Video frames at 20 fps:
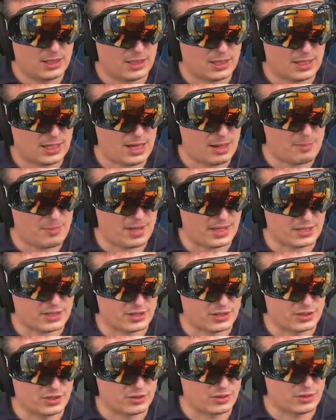come back
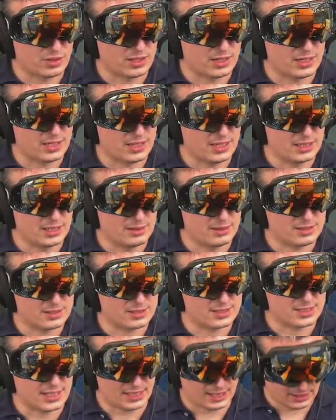to you in a
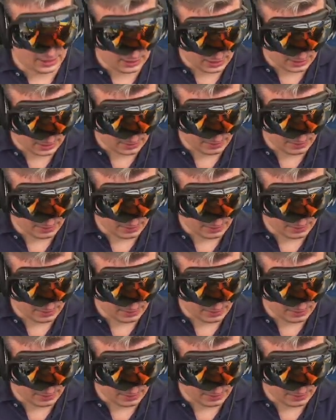second.